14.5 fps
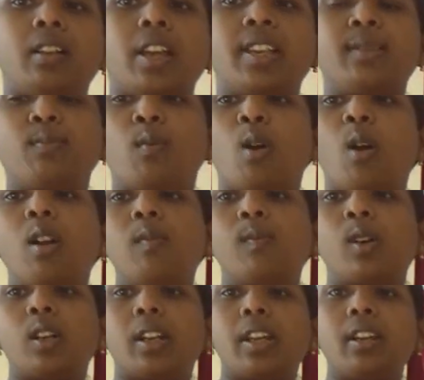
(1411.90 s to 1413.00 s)
a small
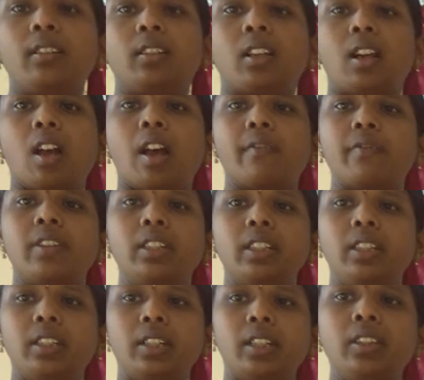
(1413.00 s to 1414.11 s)
model of the
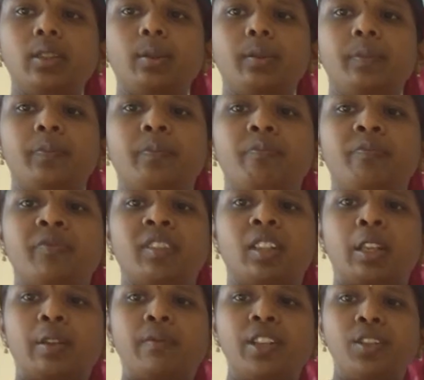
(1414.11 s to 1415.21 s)
earth
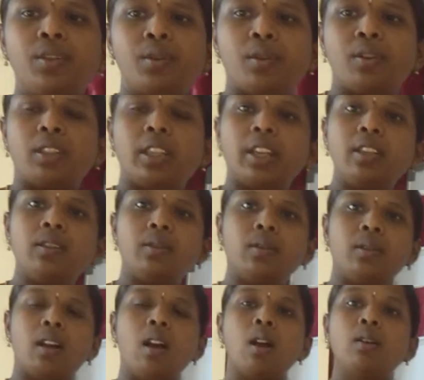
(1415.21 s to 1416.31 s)
which shows us
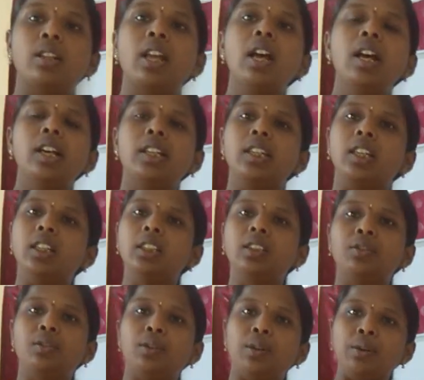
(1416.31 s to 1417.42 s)
how the earth
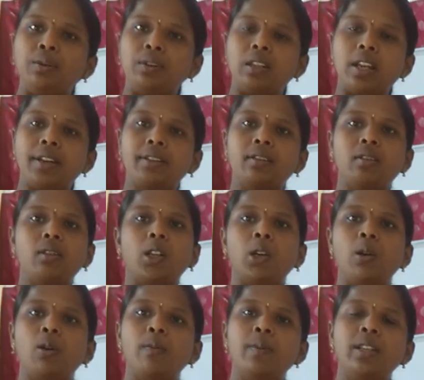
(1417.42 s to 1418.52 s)
looks like. A
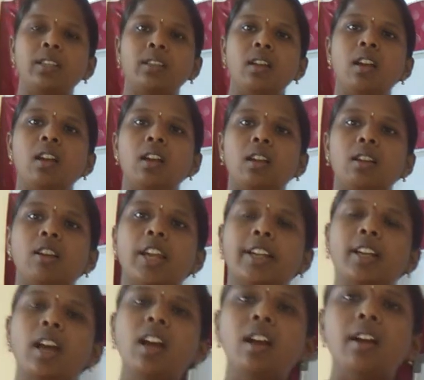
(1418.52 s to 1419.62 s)
globe is
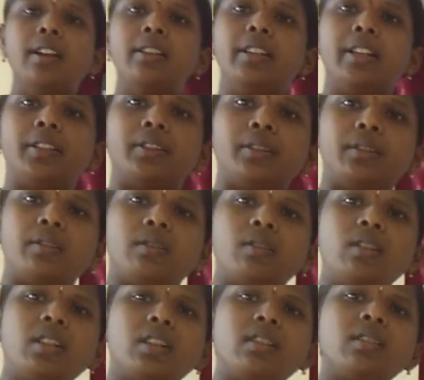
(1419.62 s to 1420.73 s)
like a earth. So
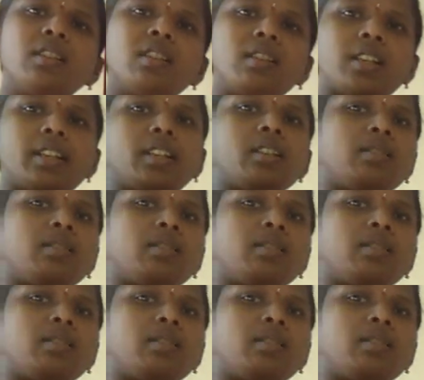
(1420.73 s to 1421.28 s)
it is like a